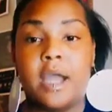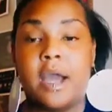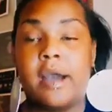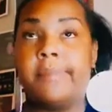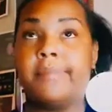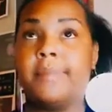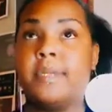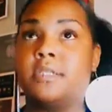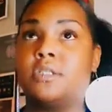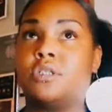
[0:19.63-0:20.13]

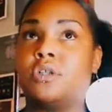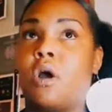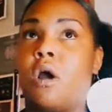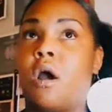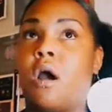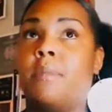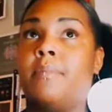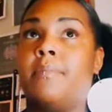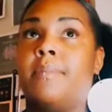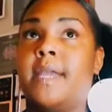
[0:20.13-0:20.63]
It's
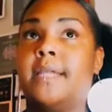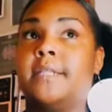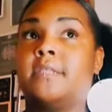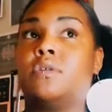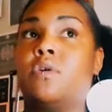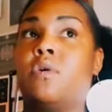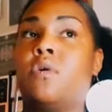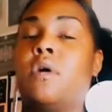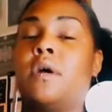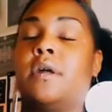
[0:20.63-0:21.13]
all based
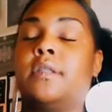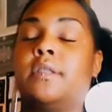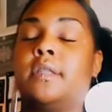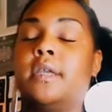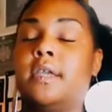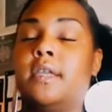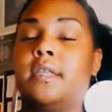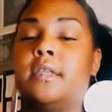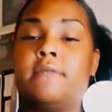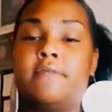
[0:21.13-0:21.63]
on
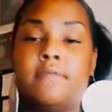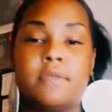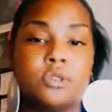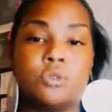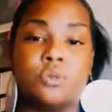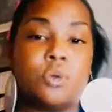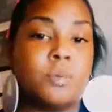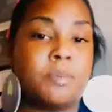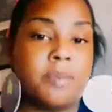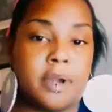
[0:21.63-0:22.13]
the
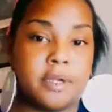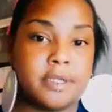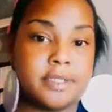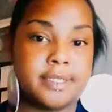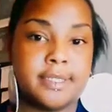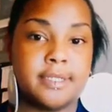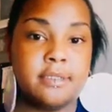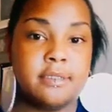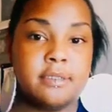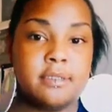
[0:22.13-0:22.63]
individual
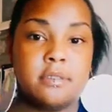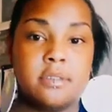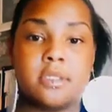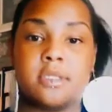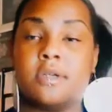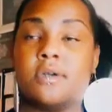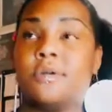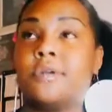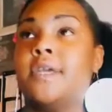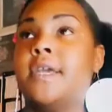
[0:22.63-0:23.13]
person.
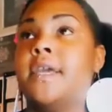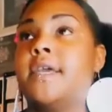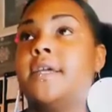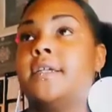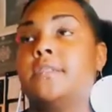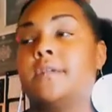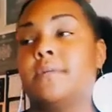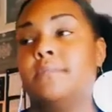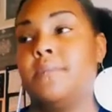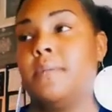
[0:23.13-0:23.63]
So
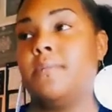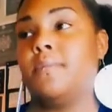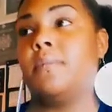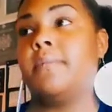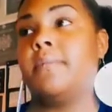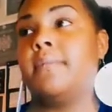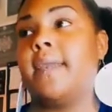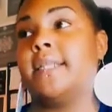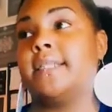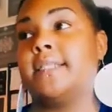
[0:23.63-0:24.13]
some
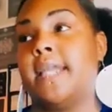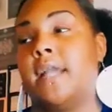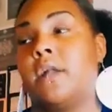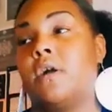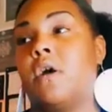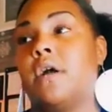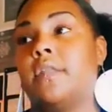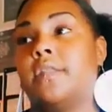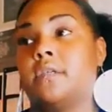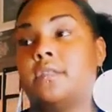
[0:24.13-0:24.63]
people may take
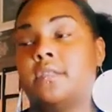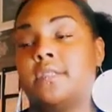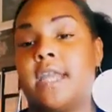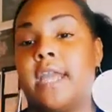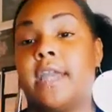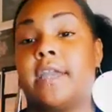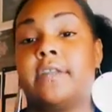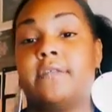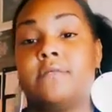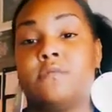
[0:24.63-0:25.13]
on those
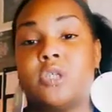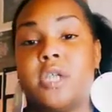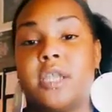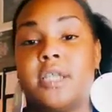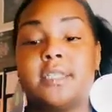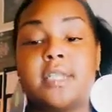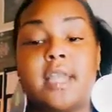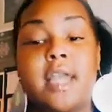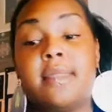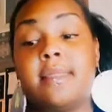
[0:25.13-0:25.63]
negative
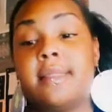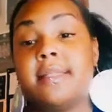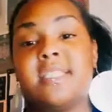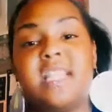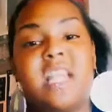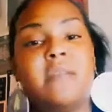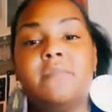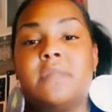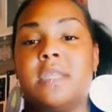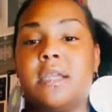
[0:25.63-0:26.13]
traits, and the
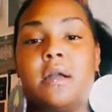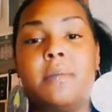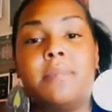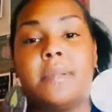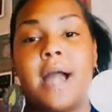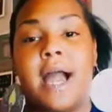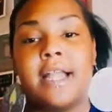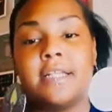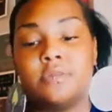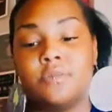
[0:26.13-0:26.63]
same thing
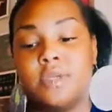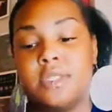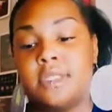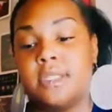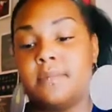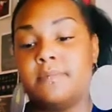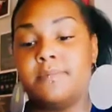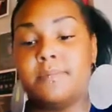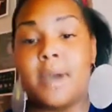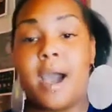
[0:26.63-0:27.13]
applies with
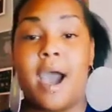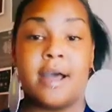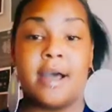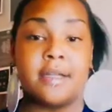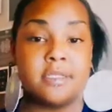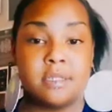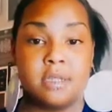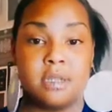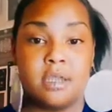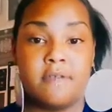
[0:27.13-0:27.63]
the
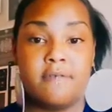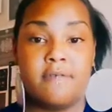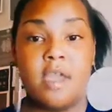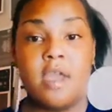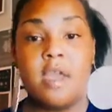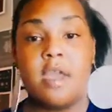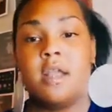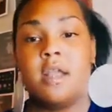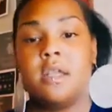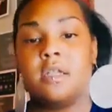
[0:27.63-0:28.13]
positive.
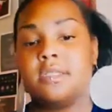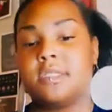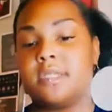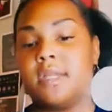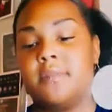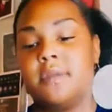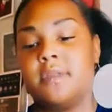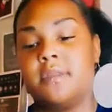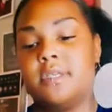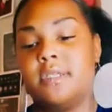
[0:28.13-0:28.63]

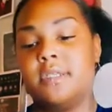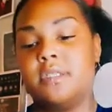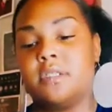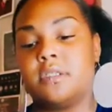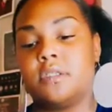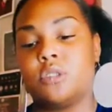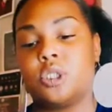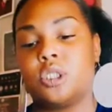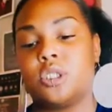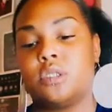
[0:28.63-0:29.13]
Some of
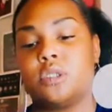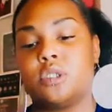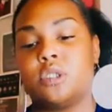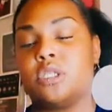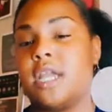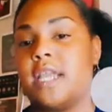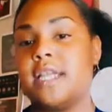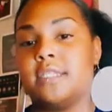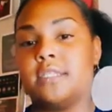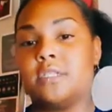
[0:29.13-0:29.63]
these
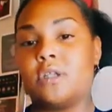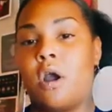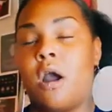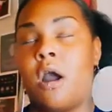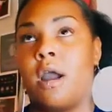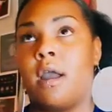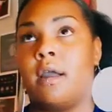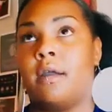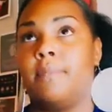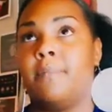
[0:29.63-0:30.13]
traits
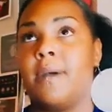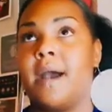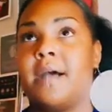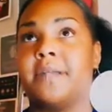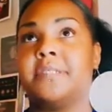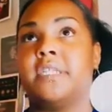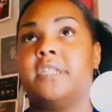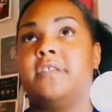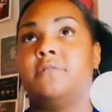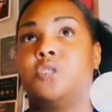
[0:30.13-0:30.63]
are
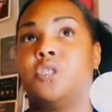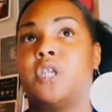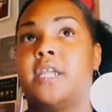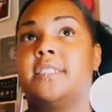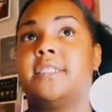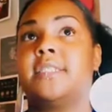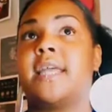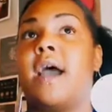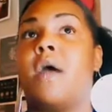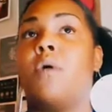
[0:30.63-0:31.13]
positive
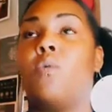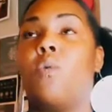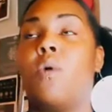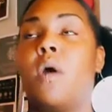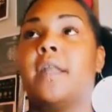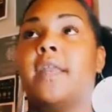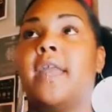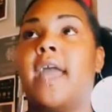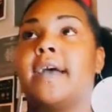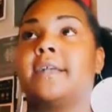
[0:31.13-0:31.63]
traits that
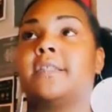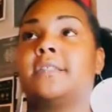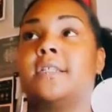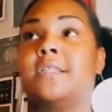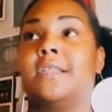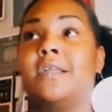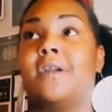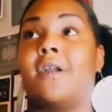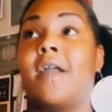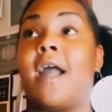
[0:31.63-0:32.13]
one has to
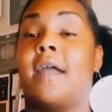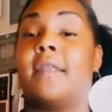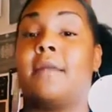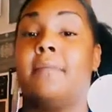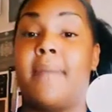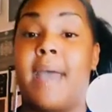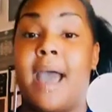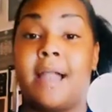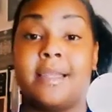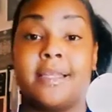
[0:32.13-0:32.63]
learn how to
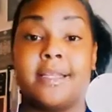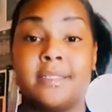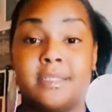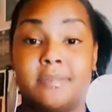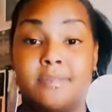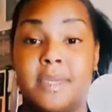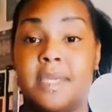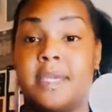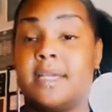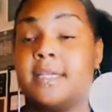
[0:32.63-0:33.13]
balance,
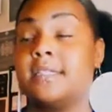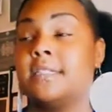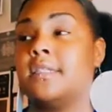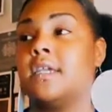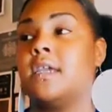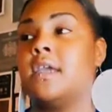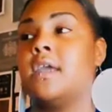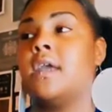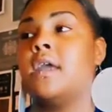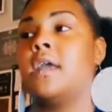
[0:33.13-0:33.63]
because
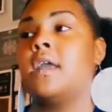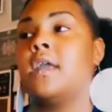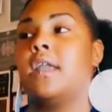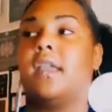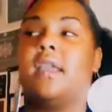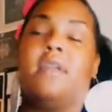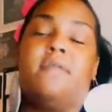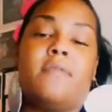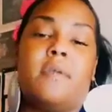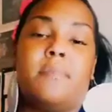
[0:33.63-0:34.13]

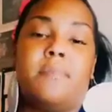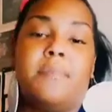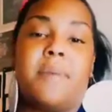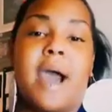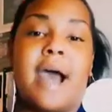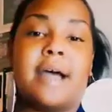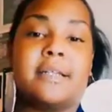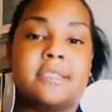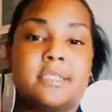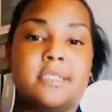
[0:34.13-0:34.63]
even
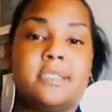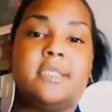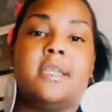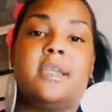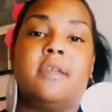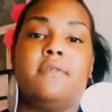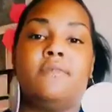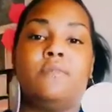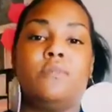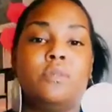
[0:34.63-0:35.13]

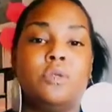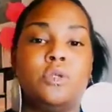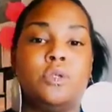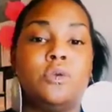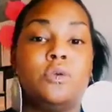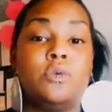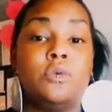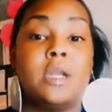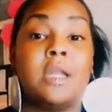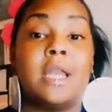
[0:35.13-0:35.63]
positive
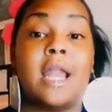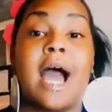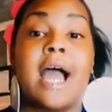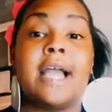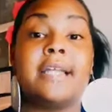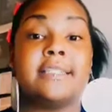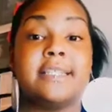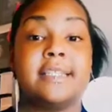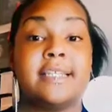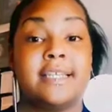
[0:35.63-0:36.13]

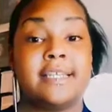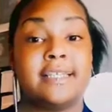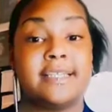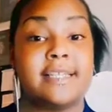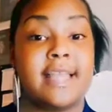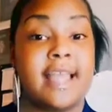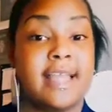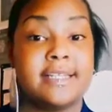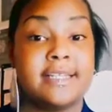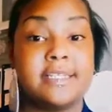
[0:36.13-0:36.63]
utilized in
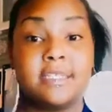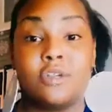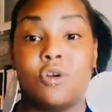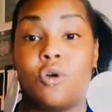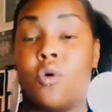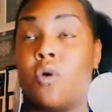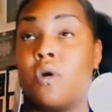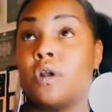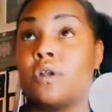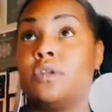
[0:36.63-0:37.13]
excess
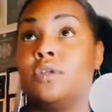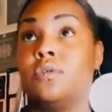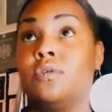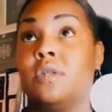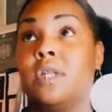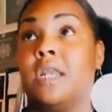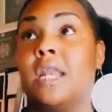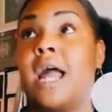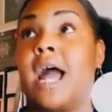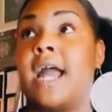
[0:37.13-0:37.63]
or
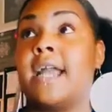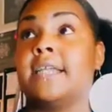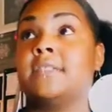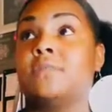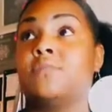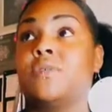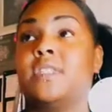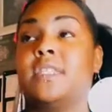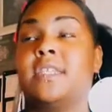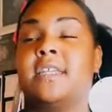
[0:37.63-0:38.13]

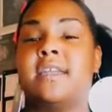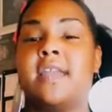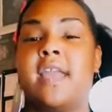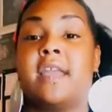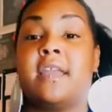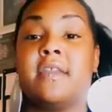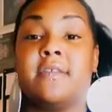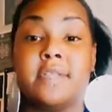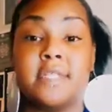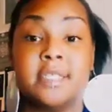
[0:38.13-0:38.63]
utilized with the
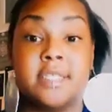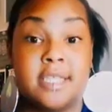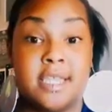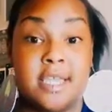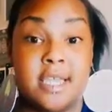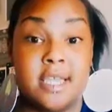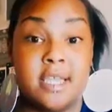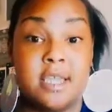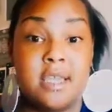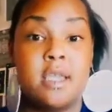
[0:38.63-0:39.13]
negative
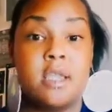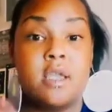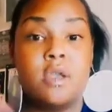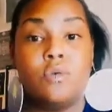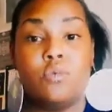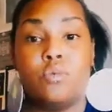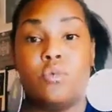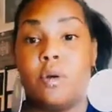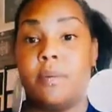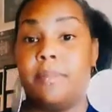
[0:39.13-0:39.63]
intent
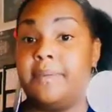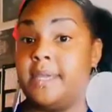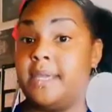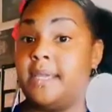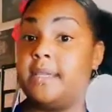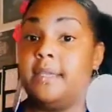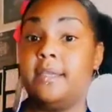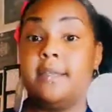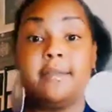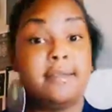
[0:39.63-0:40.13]
will
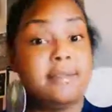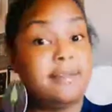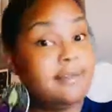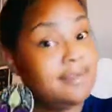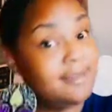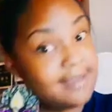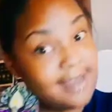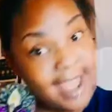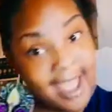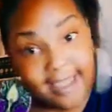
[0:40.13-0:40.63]
be
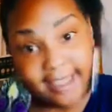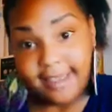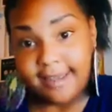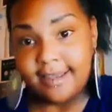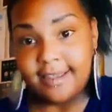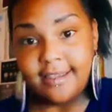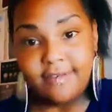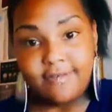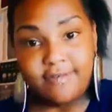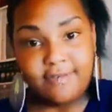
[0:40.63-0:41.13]

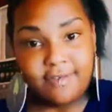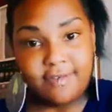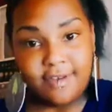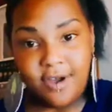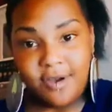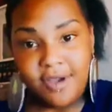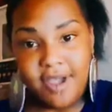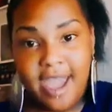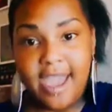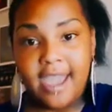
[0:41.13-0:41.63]
negative.
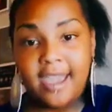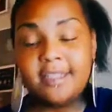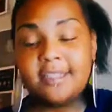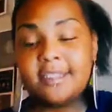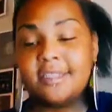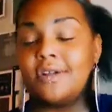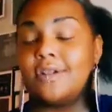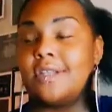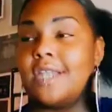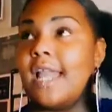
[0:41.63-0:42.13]
Okay,
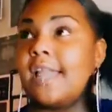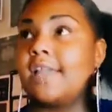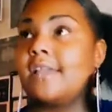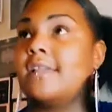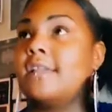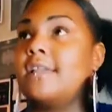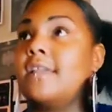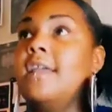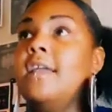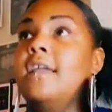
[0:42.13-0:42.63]
so
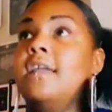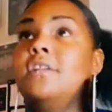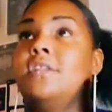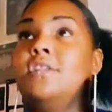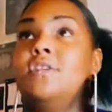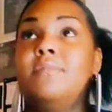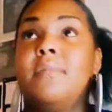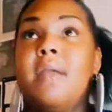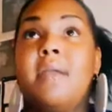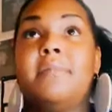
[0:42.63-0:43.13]
like
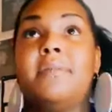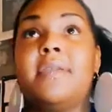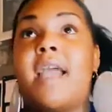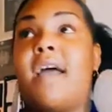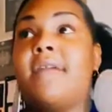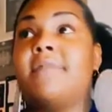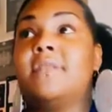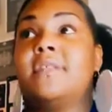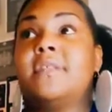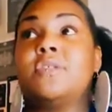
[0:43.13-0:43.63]
you may be
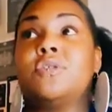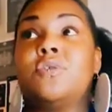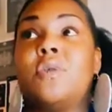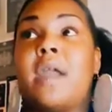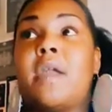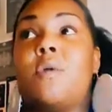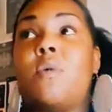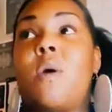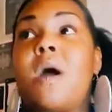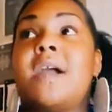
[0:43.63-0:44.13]
having this
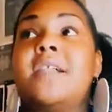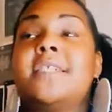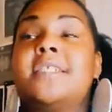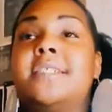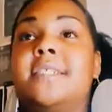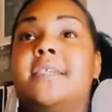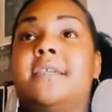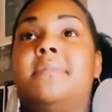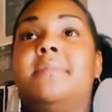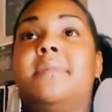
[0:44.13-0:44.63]
great
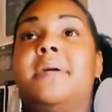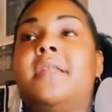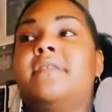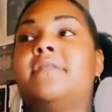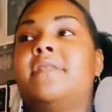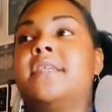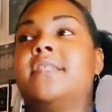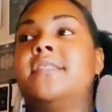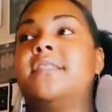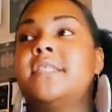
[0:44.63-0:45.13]
quality, but if
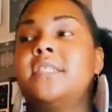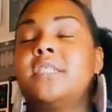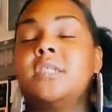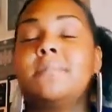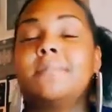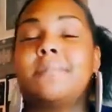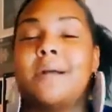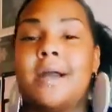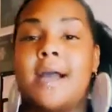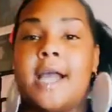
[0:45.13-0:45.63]
the
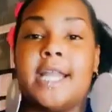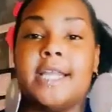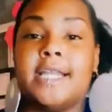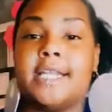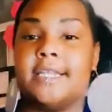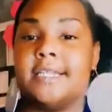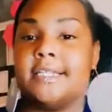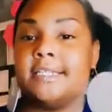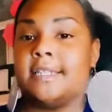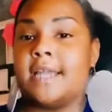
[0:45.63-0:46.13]
intention behind
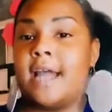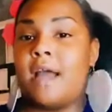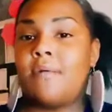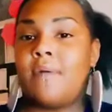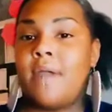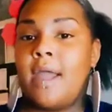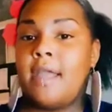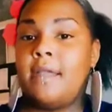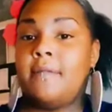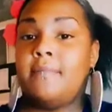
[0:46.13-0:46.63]
it is not
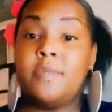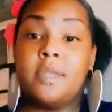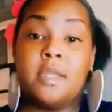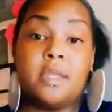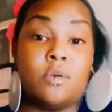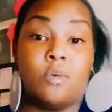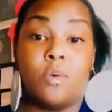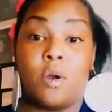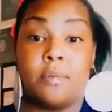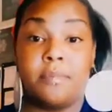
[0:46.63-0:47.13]
right, then
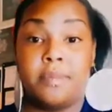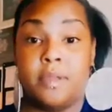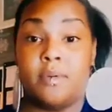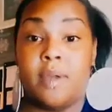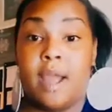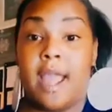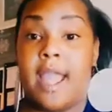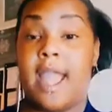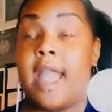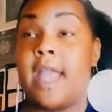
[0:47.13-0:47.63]
it won't be right.